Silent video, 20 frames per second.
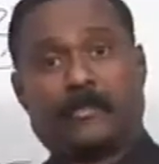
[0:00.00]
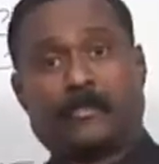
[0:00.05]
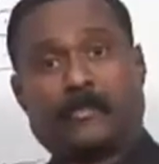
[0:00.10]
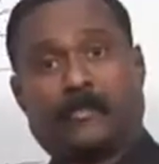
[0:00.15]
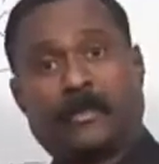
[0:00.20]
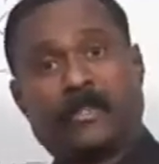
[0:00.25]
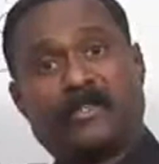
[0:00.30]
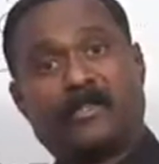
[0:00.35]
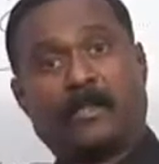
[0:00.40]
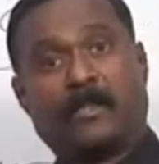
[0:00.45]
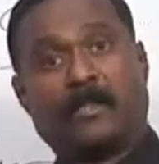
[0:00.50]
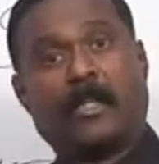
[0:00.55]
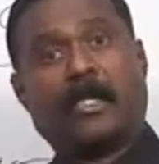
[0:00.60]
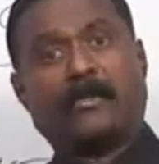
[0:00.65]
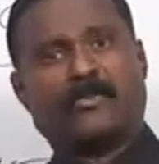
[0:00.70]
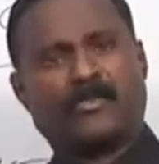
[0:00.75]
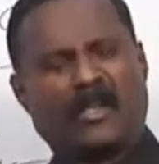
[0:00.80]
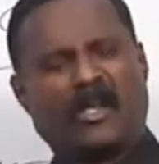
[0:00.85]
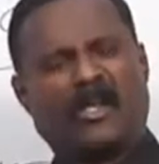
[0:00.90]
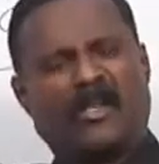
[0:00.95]
So, President
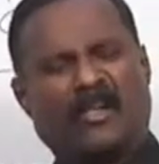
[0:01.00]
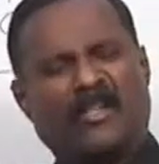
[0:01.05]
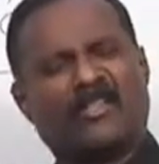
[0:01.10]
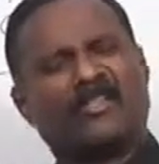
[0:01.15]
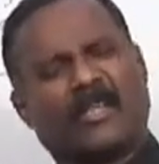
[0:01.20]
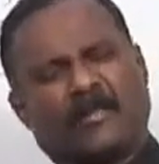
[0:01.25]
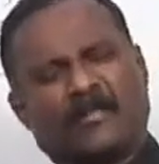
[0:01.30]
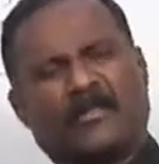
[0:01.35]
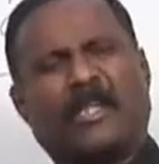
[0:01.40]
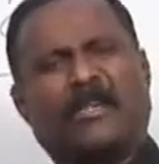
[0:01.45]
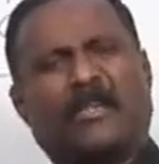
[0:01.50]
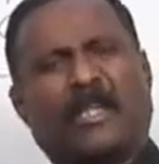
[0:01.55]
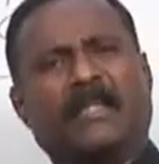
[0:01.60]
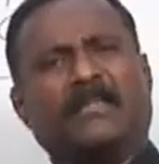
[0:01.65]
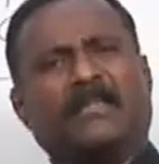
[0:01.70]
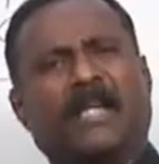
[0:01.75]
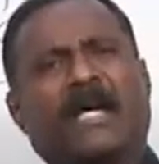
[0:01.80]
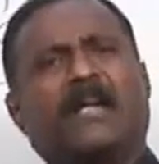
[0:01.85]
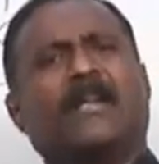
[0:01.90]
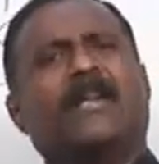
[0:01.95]
has to address something
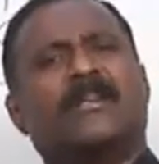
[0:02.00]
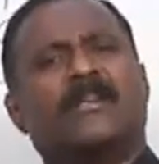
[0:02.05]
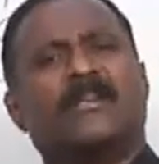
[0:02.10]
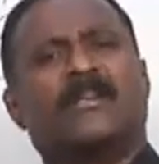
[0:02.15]
like that.